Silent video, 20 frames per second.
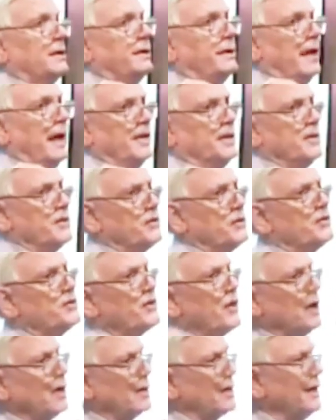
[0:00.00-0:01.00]
not
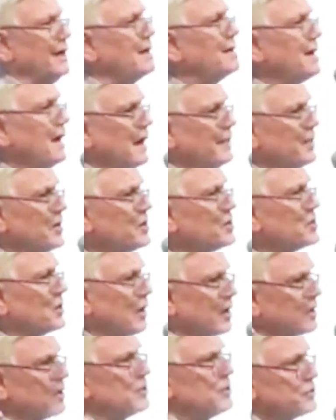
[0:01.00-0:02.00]
necessarily communist
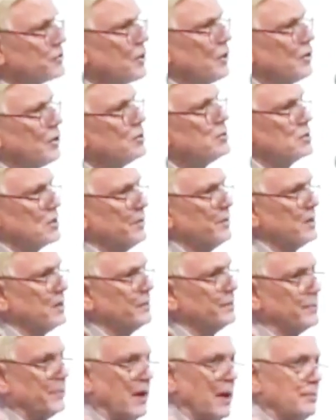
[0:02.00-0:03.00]
articles, although some of
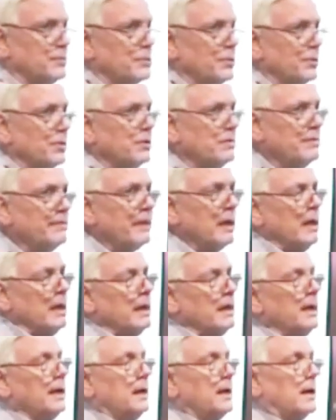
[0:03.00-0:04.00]
them perhaps were.
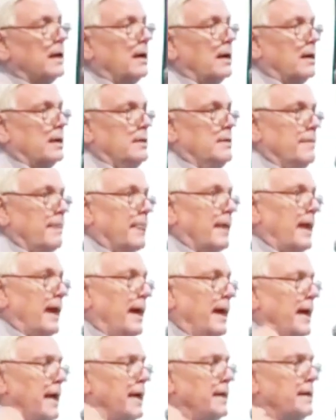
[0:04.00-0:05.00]

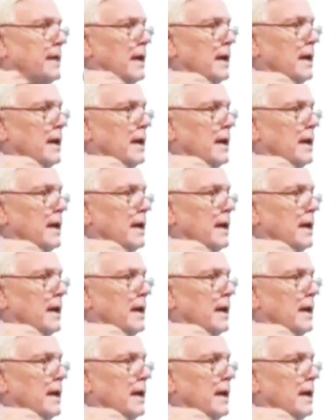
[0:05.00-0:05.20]
And